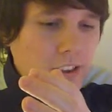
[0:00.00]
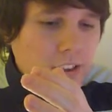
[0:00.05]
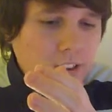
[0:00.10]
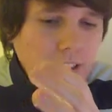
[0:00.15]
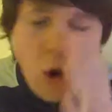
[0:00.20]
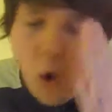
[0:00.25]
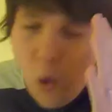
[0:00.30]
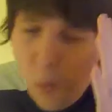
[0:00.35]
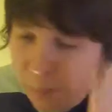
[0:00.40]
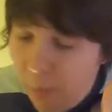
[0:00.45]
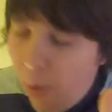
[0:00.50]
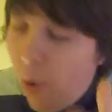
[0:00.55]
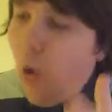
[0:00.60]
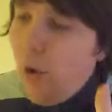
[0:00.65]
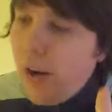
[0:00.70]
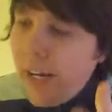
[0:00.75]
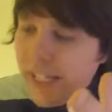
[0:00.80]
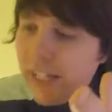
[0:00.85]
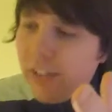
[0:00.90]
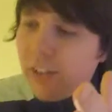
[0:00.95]
the whole
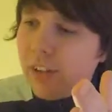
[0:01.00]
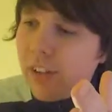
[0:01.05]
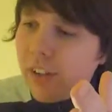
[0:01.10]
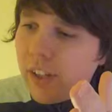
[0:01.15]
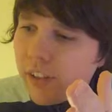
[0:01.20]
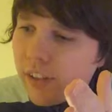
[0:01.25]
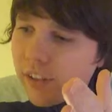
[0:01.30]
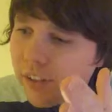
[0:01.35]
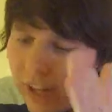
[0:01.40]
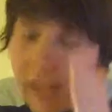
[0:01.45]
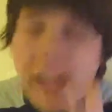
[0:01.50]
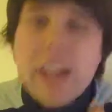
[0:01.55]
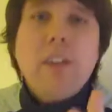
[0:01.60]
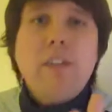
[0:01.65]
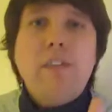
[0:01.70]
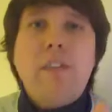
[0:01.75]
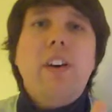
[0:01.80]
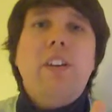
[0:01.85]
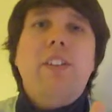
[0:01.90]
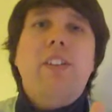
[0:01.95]
point is that the
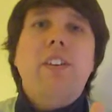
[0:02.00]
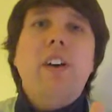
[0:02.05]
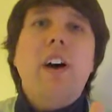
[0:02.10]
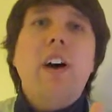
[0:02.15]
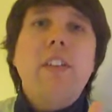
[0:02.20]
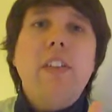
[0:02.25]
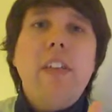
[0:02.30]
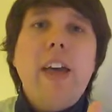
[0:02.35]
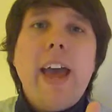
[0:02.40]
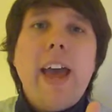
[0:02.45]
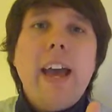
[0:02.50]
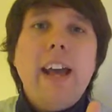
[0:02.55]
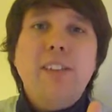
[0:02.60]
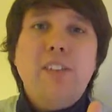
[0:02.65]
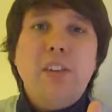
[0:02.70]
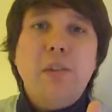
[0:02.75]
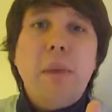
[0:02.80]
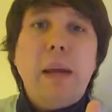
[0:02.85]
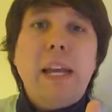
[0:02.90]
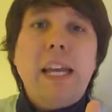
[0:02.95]
sacrifices aren't there
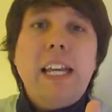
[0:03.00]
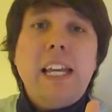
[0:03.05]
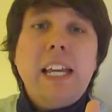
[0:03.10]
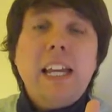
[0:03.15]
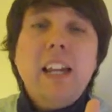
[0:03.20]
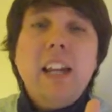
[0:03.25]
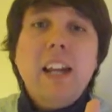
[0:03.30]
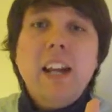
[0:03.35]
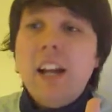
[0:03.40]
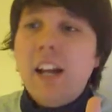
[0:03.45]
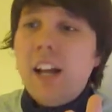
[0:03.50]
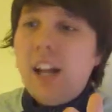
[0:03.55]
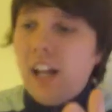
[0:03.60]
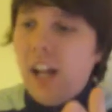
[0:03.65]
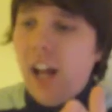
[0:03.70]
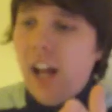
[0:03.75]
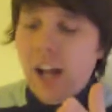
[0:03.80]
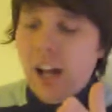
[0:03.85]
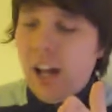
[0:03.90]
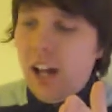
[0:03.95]
to make
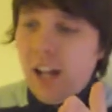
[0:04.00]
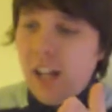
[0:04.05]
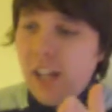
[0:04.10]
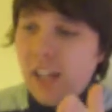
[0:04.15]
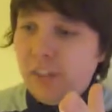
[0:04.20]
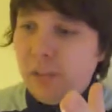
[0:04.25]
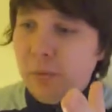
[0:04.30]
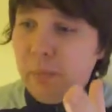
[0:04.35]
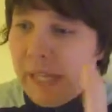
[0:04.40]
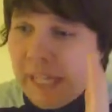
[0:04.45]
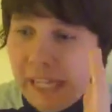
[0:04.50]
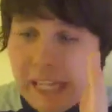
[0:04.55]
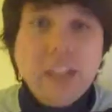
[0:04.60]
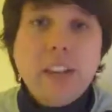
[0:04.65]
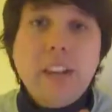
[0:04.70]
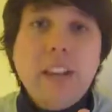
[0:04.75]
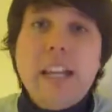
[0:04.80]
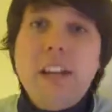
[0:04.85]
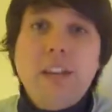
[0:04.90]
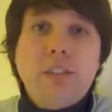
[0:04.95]

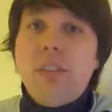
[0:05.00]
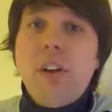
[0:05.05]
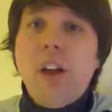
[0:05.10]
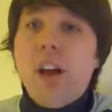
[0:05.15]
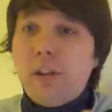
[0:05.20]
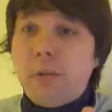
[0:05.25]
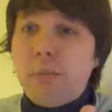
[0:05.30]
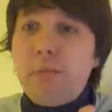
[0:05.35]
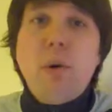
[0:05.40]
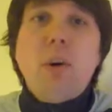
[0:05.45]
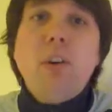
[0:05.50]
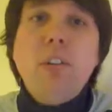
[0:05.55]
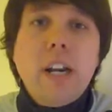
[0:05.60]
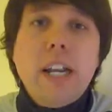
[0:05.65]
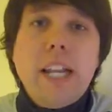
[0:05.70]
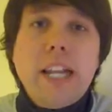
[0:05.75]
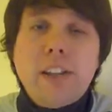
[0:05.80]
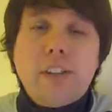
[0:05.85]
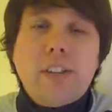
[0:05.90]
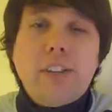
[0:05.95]
the Israelites
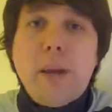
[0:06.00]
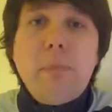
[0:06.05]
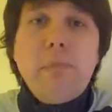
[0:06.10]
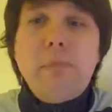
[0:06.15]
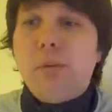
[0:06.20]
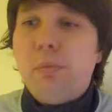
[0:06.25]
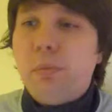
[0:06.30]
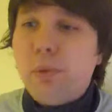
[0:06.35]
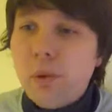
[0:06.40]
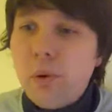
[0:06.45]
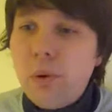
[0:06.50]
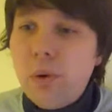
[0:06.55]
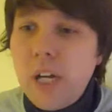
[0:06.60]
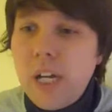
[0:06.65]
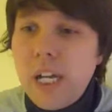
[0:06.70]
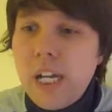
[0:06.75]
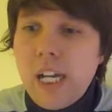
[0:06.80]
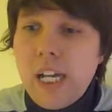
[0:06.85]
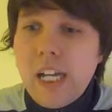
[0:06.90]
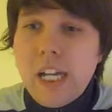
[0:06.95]
morally acceptable.
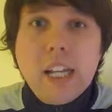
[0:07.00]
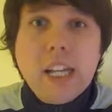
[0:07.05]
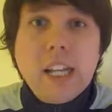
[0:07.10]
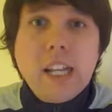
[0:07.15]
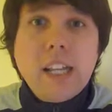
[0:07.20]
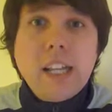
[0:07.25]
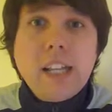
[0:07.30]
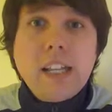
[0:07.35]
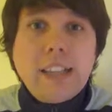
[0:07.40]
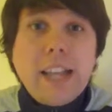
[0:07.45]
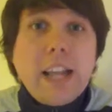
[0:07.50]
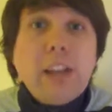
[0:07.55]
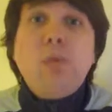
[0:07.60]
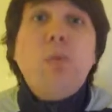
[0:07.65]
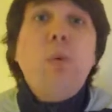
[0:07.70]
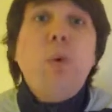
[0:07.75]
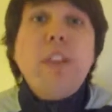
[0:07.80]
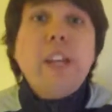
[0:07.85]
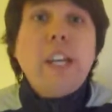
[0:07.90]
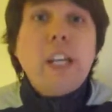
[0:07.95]
That's
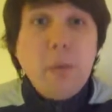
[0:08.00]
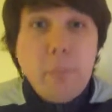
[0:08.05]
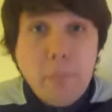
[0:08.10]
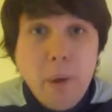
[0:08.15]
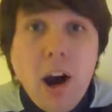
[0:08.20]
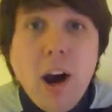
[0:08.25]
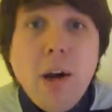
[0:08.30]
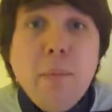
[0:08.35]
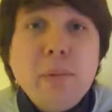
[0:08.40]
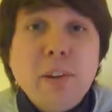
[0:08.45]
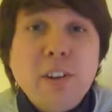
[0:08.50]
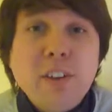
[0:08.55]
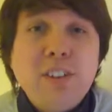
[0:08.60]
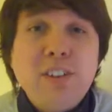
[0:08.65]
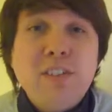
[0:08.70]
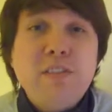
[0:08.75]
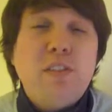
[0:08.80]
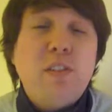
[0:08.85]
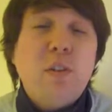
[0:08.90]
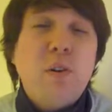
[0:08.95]
what the
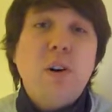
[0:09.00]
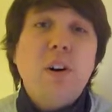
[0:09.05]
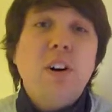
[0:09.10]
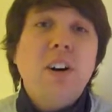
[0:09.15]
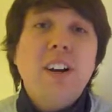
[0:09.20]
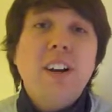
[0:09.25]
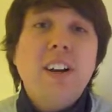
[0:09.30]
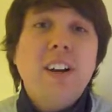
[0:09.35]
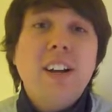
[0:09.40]
commandments are for.